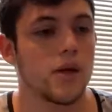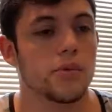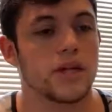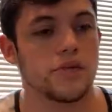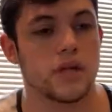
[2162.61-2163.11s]

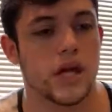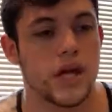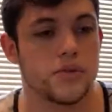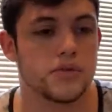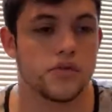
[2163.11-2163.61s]
But definitely
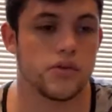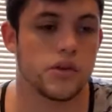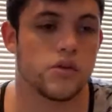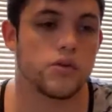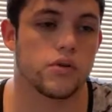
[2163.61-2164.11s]
cams are
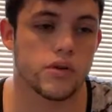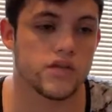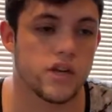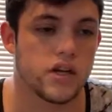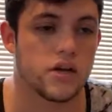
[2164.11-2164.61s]
really cool
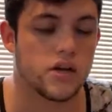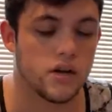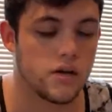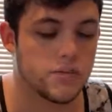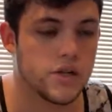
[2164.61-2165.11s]
because they can